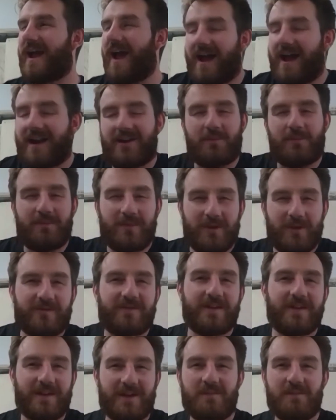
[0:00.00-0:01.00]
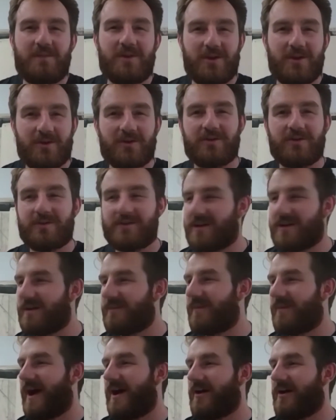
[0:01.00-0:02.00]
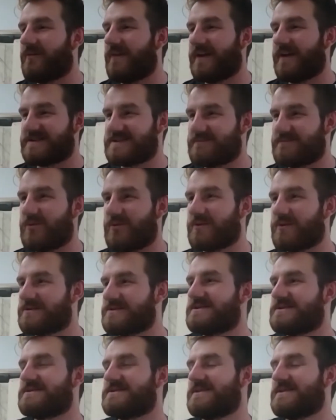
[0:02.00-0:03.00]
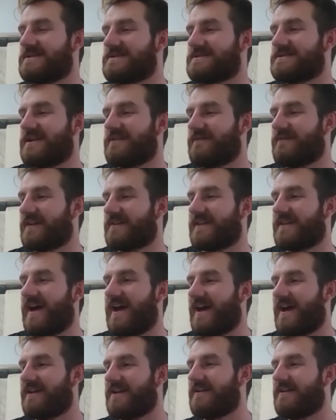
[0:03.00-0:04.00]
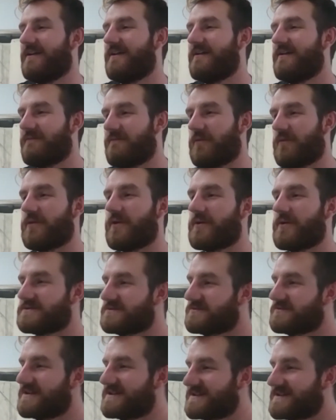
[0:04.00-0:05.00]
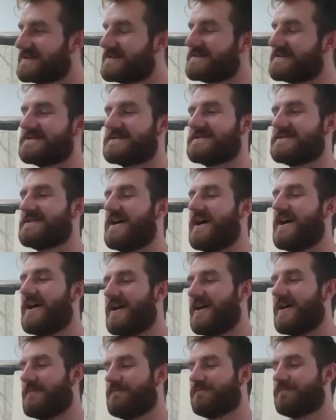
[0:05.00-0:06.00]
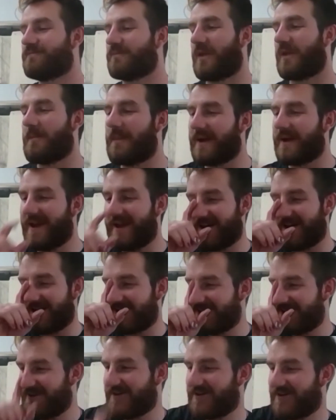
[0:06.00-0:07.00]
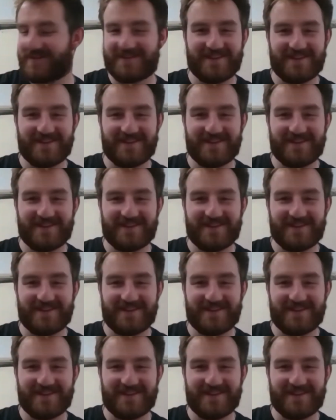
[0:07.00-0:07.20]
I don't know, beautifully communal about like sports and stuff like that for those reasons. But yeah, I don't know.